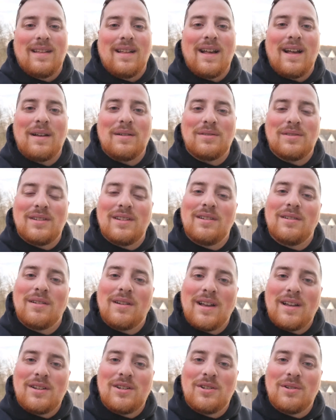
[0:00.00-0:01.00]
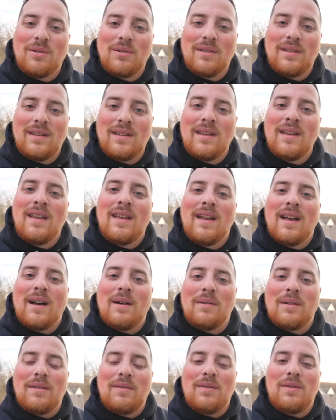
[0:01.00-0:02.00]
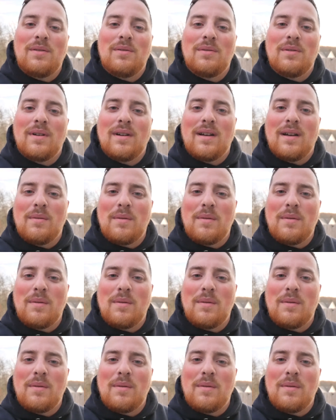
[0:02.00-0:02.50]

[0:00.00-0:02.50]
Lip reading: I'll see you guys shortly. I'll give you,